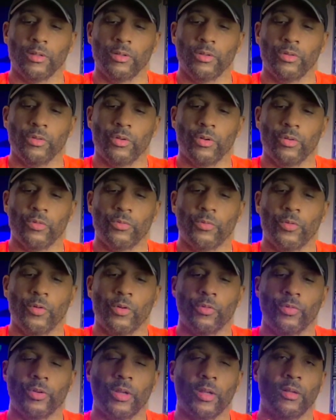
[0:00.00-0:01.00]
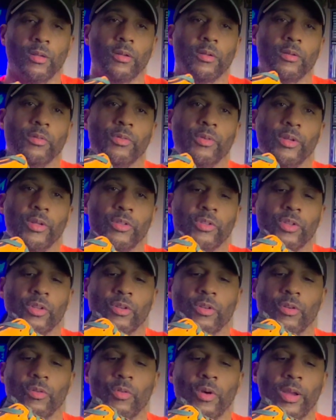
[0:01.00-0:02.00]
your fourth color, if you
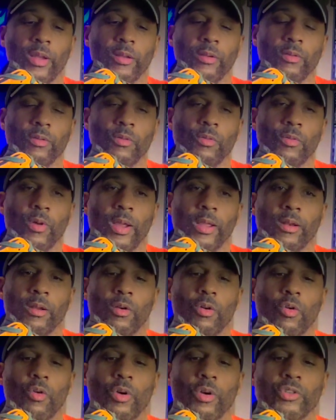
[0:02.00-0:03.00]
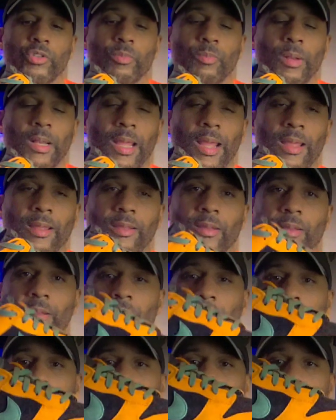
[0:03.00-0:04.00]
consider the white, white, orange, black,
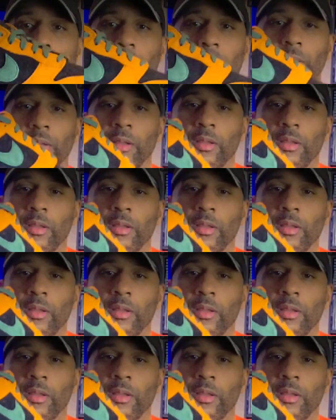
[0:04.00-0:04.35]
and green.